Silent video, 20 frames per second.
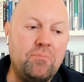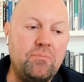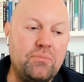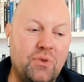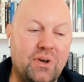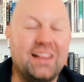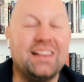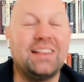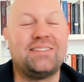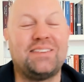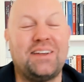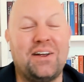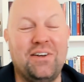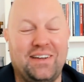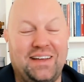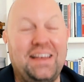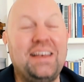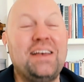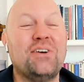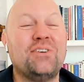Well, at least
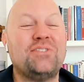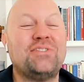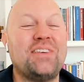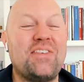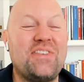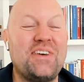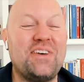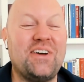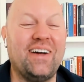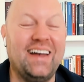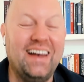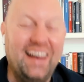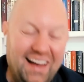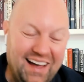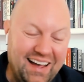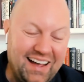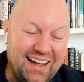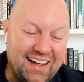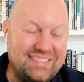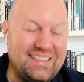here's the theory.
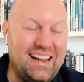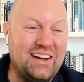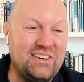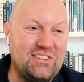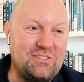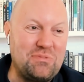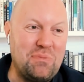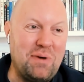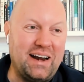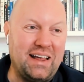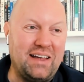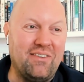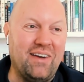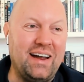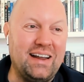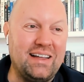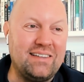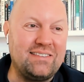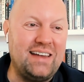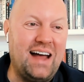It's not just money,
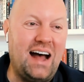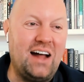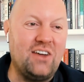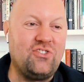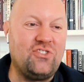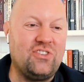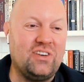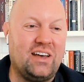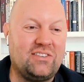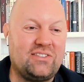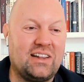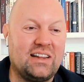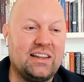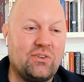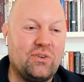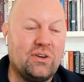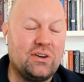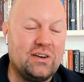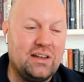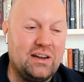right? It's not just a
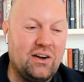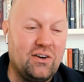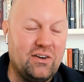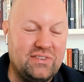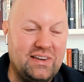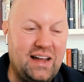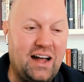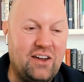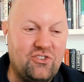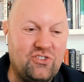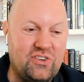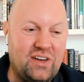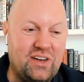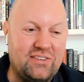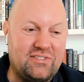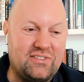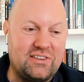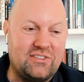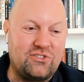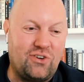liquid. It's not
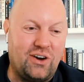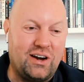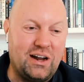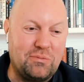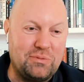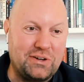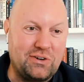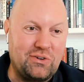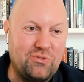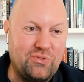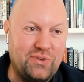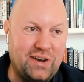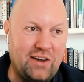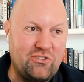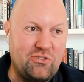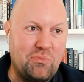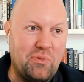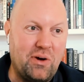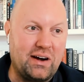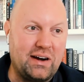just a straight up liquid
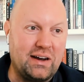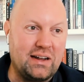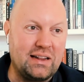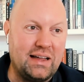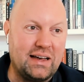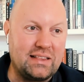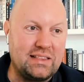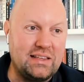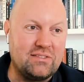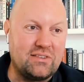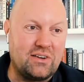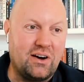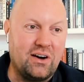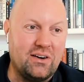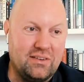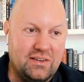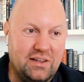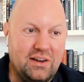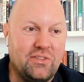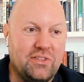financial market. Like, these
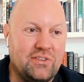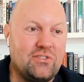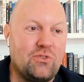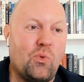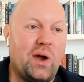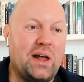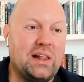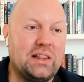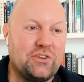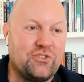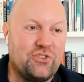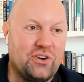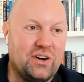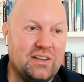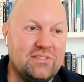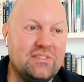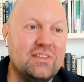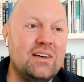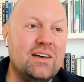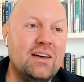are whaling
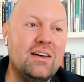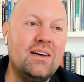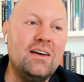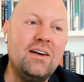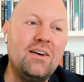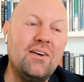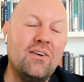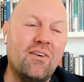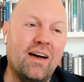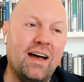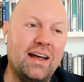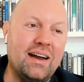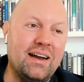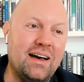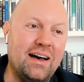journeys. right?